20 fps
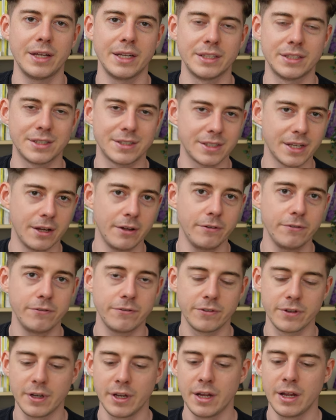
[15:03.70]

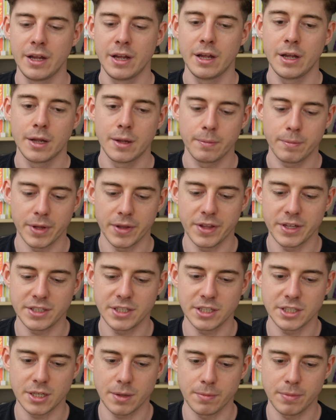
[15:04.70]
itself, but
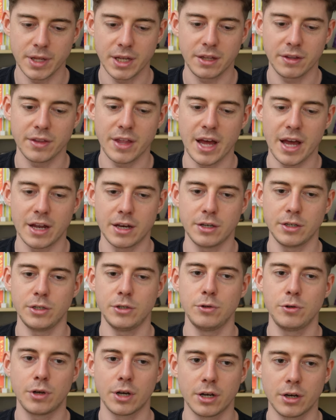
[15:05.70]
this is something that
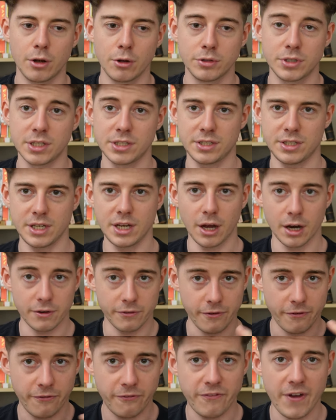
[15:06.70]
you can notice the kind
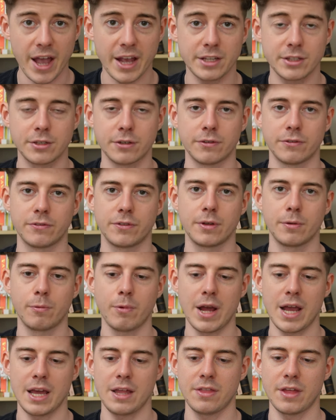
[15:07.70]
of effects of, the
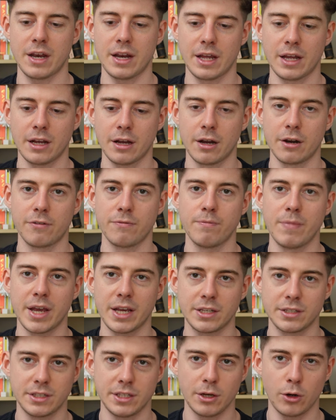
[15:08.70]
way that it kind of
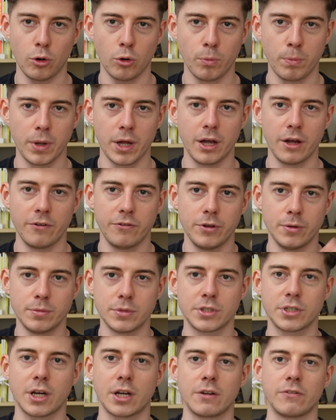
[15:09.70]
makes the whole perfume
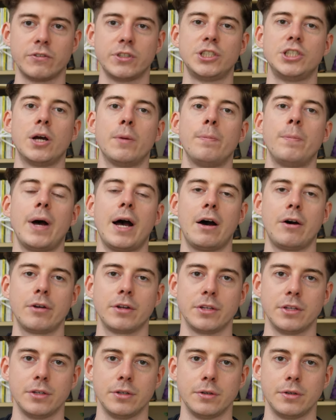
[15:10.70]
just kind of jump out
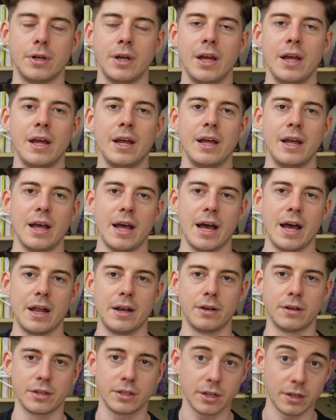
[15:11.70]
at you
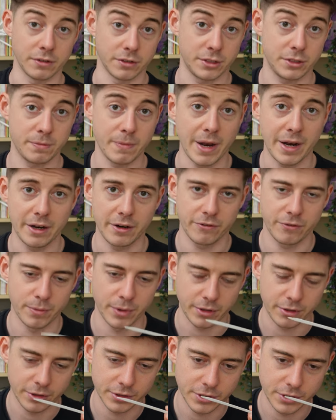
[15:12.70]
and kind of smell it
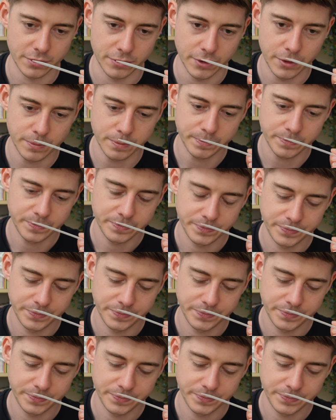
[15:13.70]
from across the room.